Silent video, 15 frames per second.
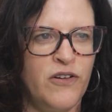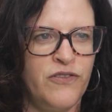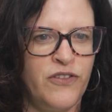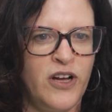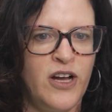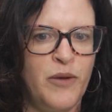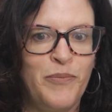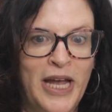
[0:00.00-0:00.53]

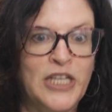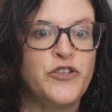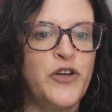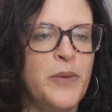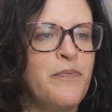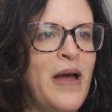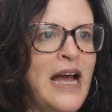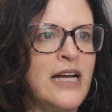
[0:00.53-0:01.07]
battery
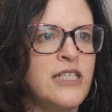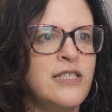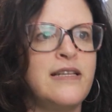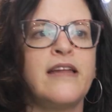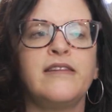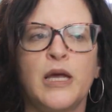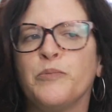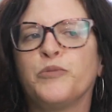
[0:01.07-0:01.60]
packs
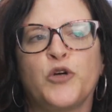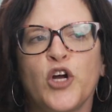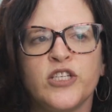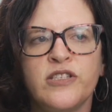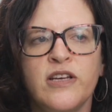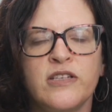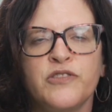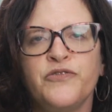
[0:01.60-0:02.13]
that they
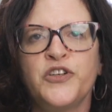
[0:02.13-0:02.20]
process.